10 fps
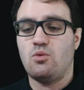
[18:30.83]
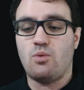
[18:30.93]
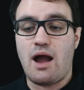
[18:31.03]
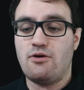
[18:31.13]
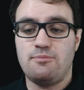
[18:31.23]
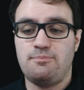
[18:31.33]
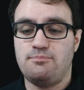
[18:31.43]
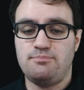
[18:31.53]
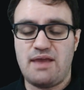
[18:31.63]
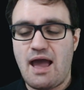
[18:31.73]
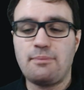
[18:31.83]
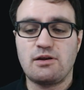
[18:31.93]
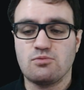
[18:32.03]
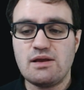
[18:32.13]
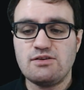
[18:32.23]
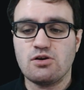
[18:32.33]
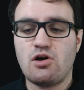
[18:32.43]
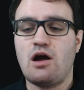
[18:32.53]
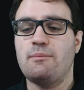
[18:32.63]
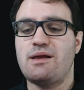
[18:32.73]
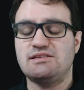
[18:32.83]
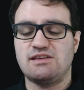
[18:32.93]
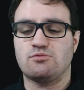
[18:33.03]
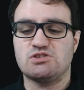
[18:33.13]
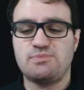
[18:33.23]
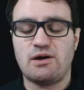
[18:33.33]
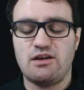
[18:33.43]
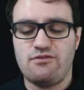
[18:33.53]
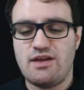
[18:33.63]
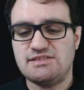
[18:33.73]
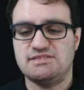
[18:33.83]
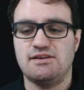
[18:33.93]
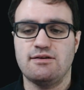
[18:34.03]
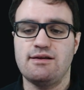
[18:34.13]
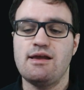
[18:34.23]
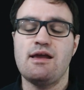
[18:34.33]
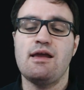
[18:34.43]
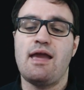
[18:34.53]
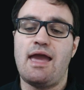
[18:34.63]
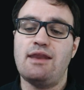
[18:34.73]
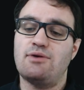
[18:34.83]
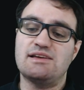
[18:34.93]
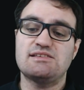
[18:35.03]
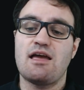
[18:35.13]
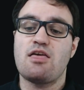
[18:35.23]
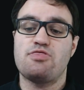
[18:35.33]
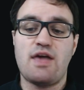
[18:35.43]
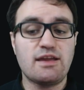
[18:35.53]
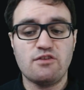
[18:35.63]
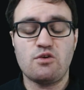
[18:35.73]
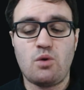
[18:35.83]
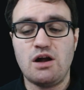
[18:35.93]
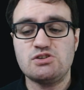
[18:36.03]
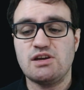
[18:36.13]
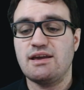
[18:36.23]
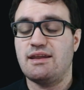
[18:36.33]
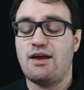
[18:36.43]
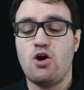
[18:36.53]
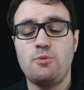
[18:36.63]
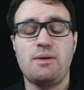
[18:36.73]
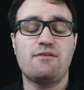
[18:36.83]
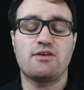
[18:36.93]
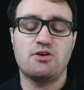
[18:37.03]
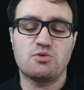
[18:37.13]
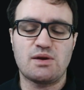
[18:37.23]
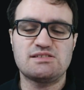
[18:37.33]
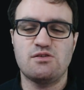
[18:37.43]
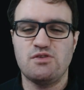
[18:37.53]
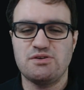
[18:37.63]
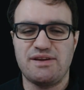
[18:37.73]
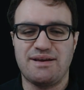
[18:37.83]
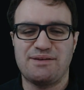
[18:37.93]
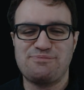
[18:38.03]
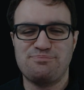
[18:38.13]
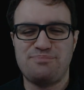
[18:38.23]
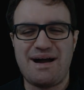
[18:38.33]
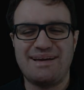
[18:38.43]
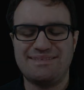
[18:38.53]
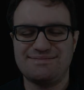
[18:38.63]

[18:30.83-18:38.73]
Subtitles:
I would be happy to read your comments and respond if necessary. Anyways, thank you for watching, and I hope you have a good rest of your day. Bye.